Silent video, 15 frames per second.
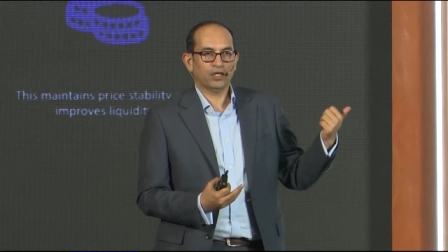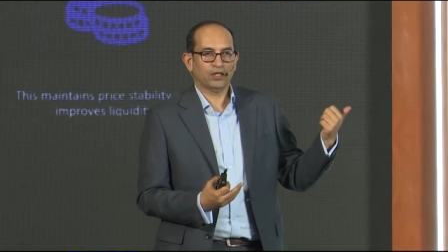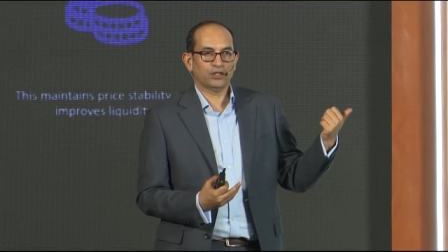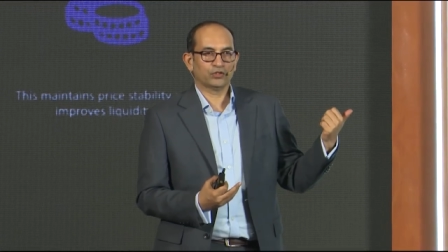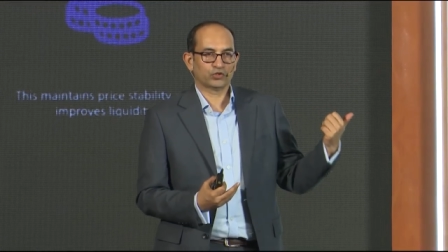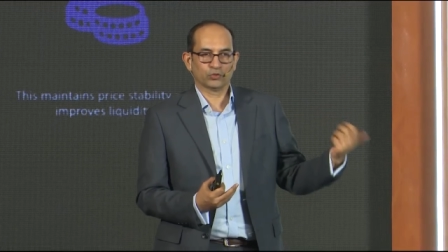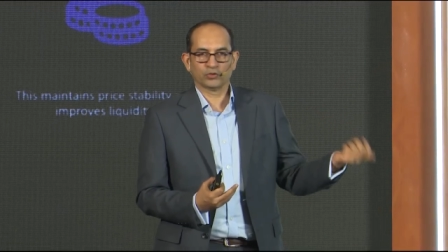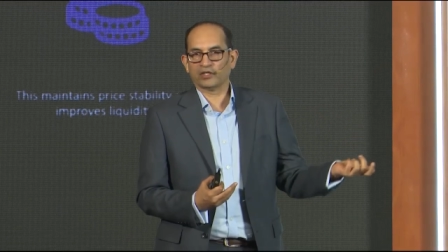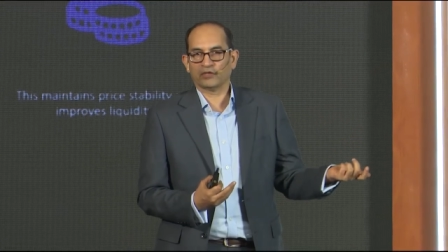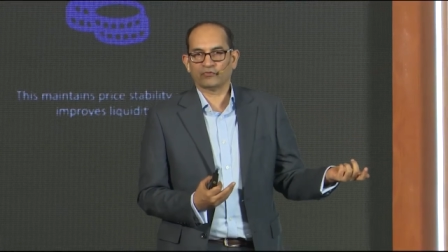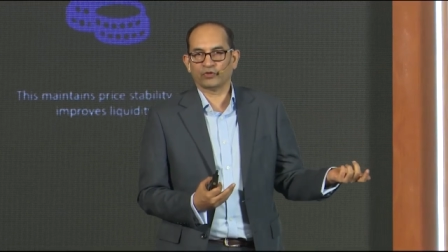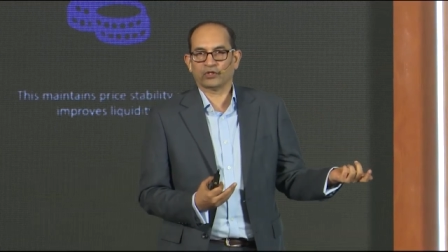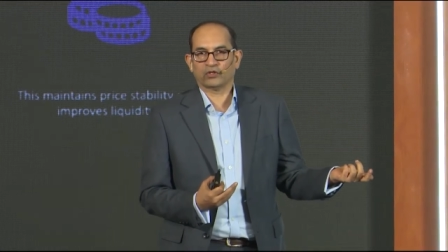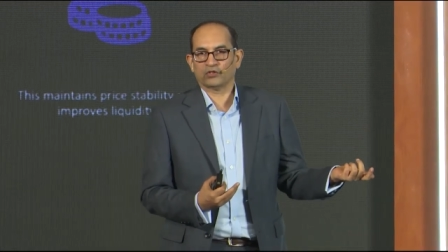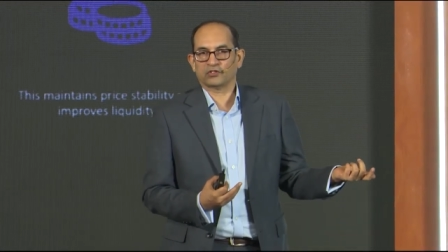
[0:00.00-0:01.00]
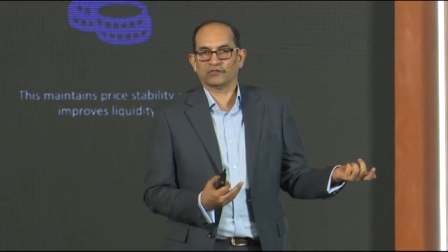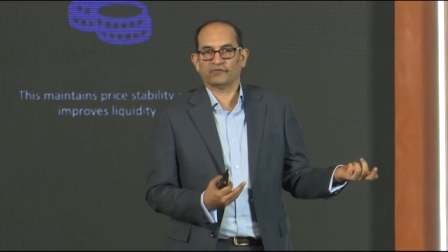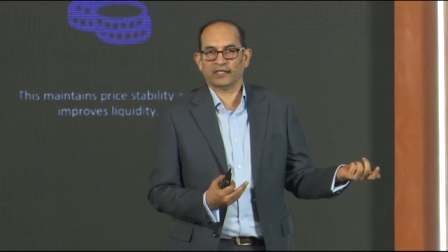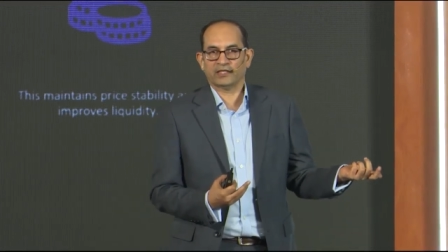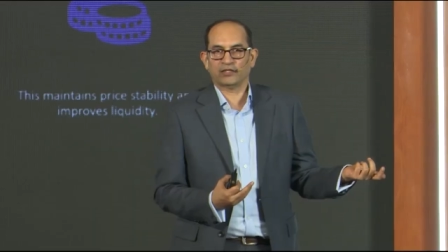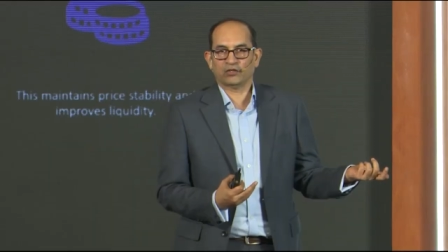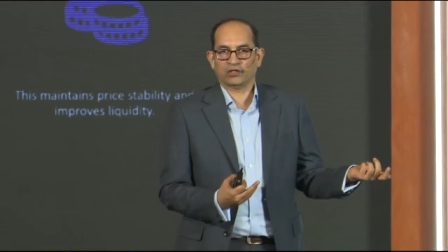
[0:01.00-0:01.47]
Soon enough, you can also
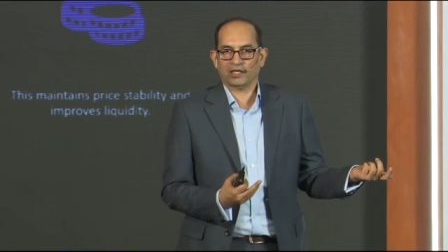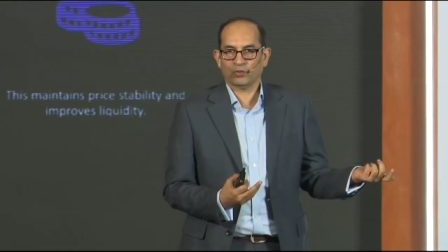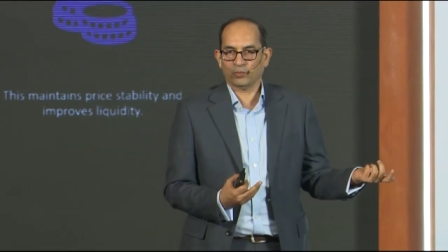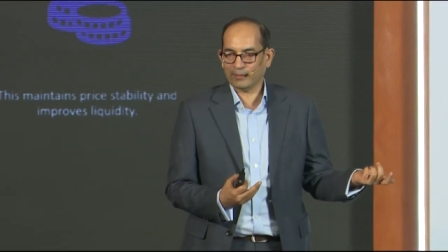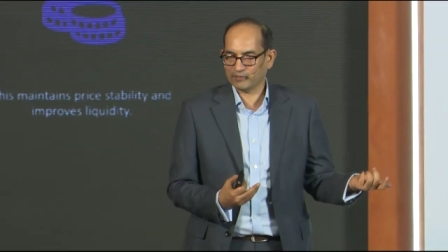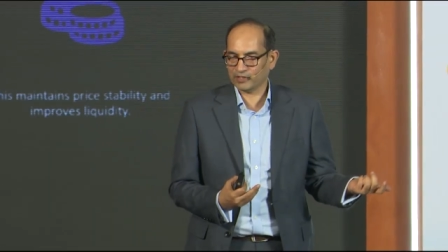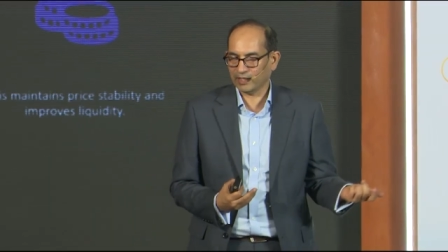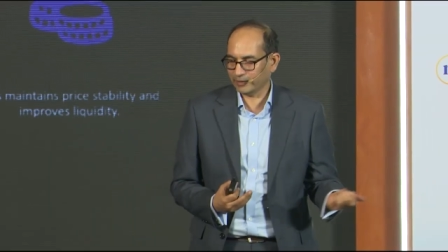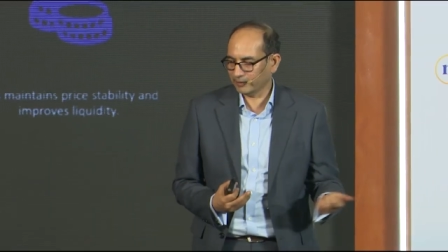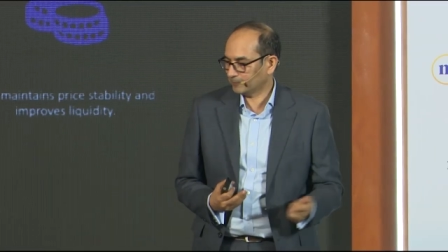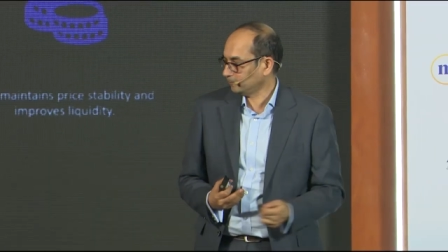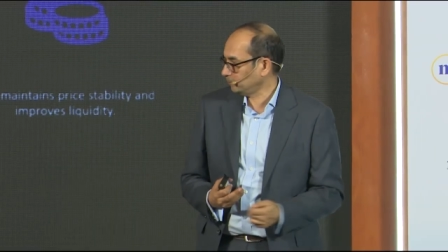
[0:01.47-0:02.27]
find it on our website.